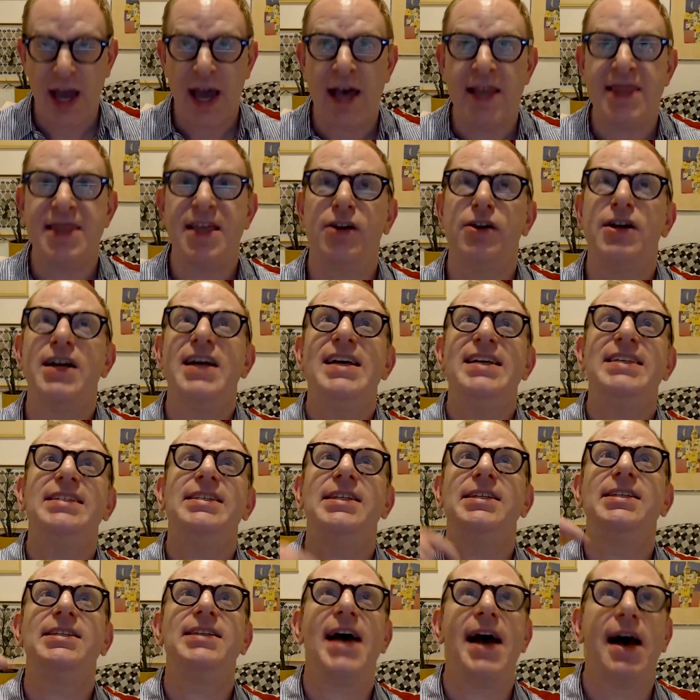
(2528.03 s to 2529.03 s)
There is
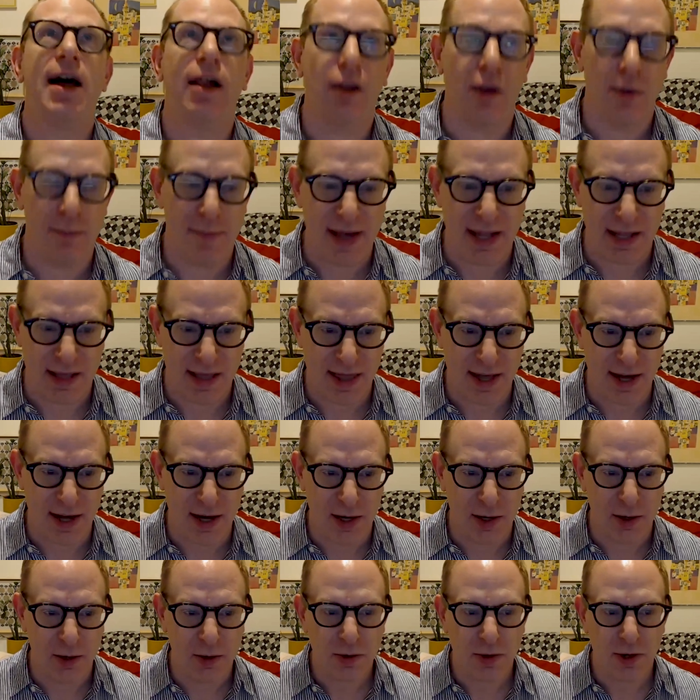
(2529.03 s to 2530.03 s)
this element
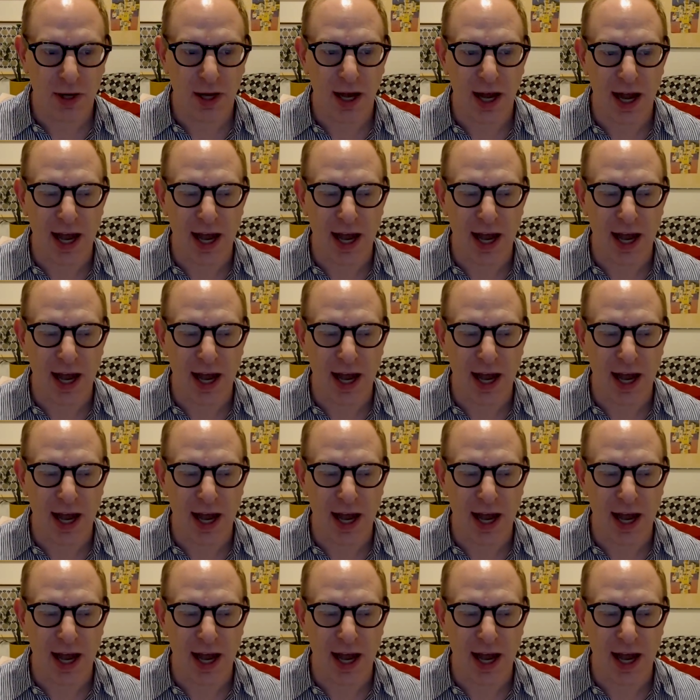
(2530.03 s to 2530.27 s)
though,